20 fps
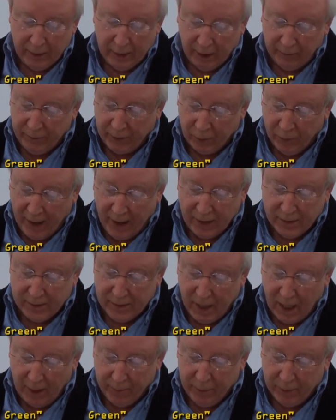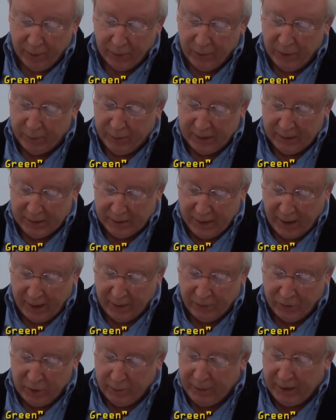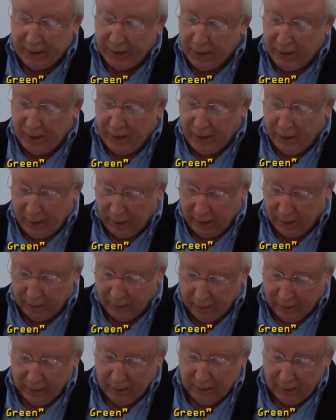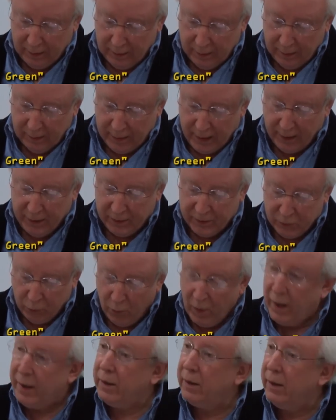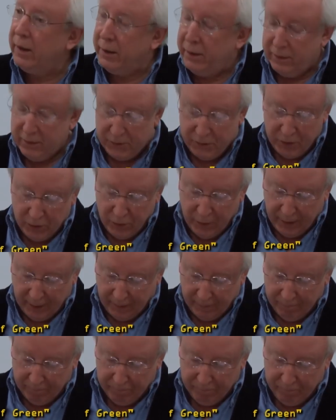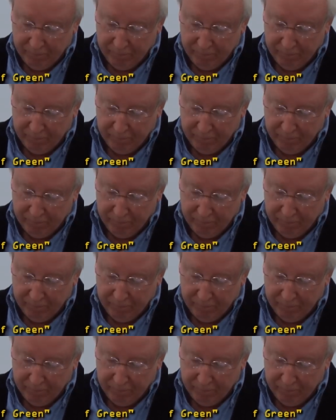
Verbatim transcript: if a grasshopper could be said to be keening, that is what it is doing.